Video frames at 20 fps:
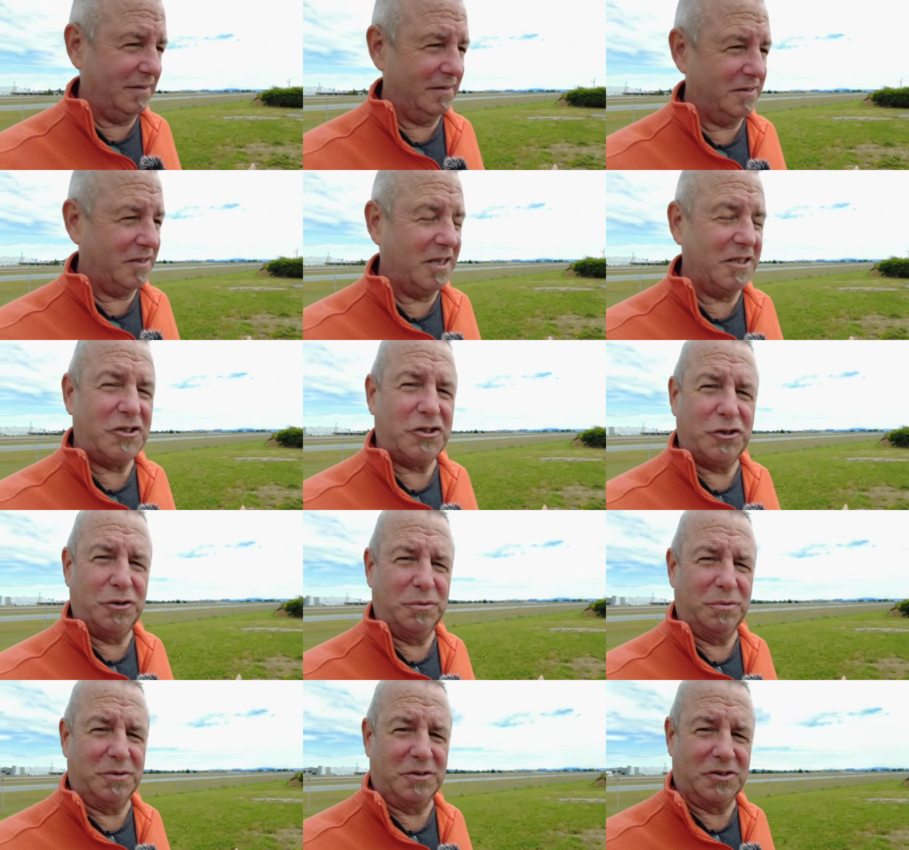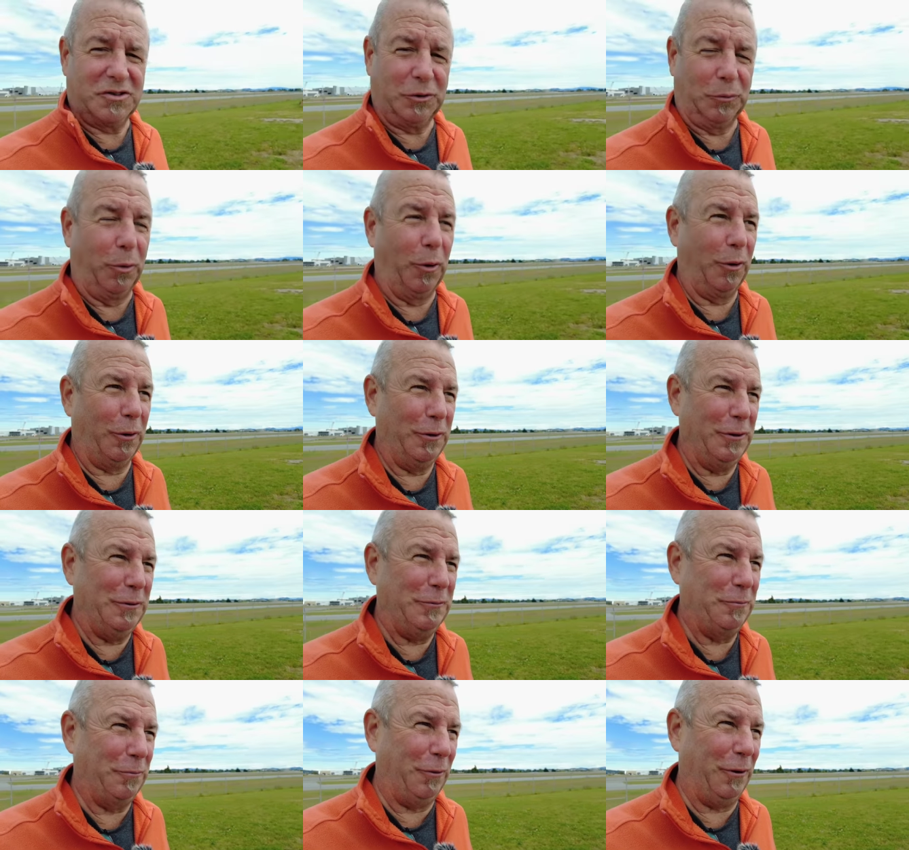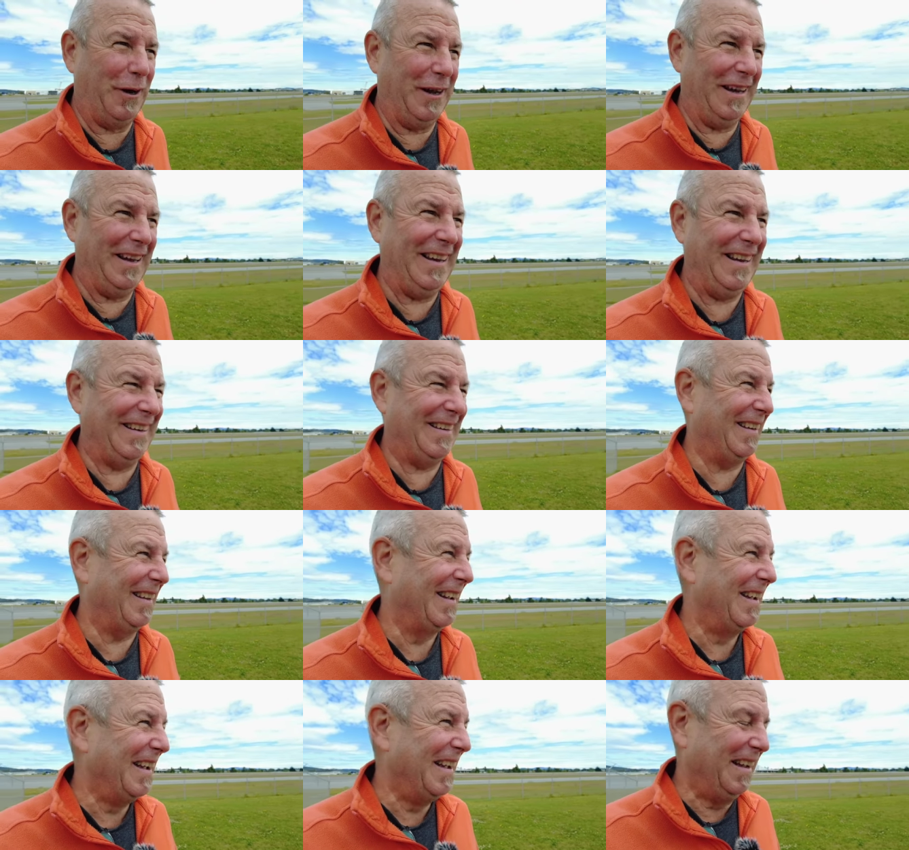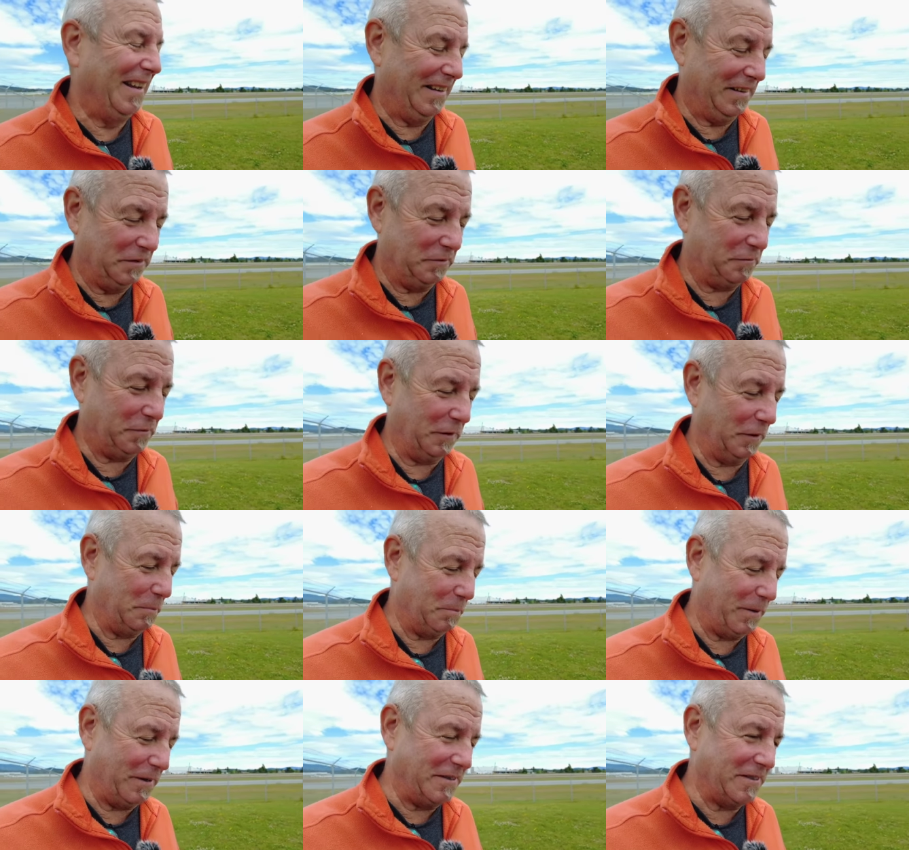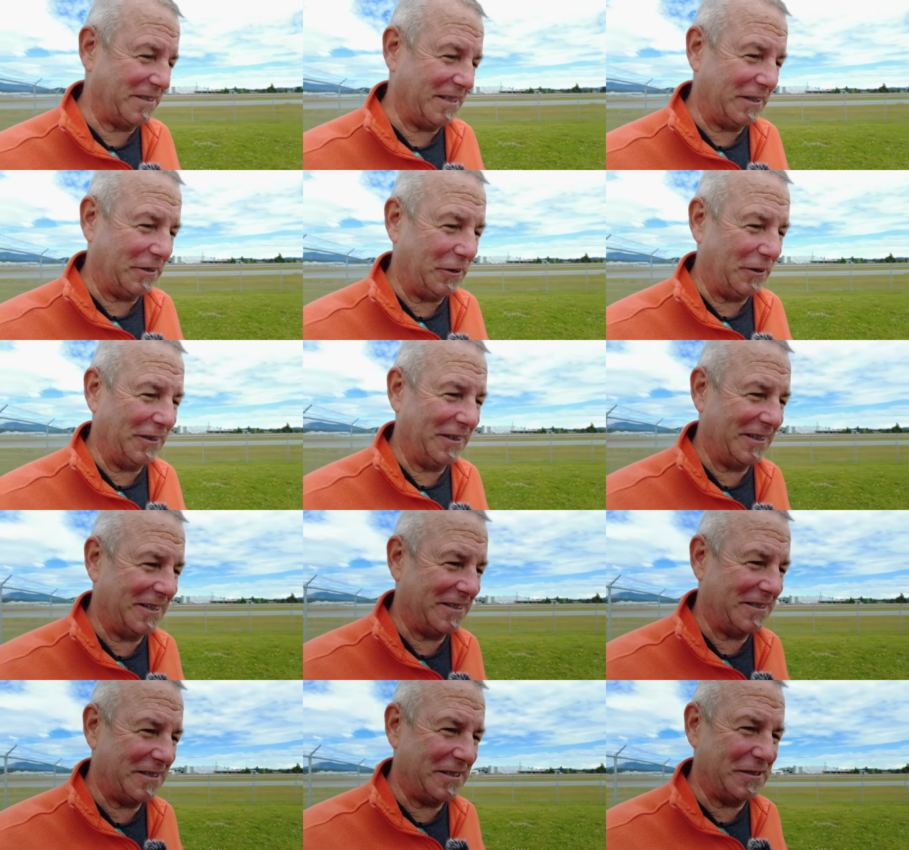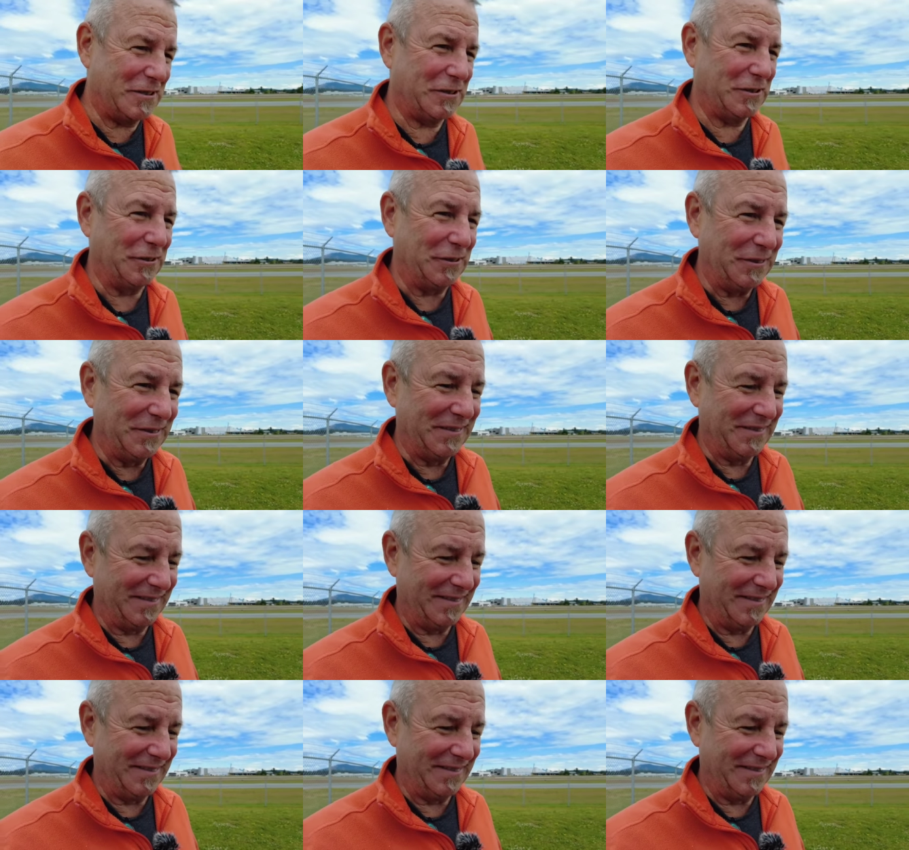Tissue is the word, right? In the Philippines, they call it a tissue.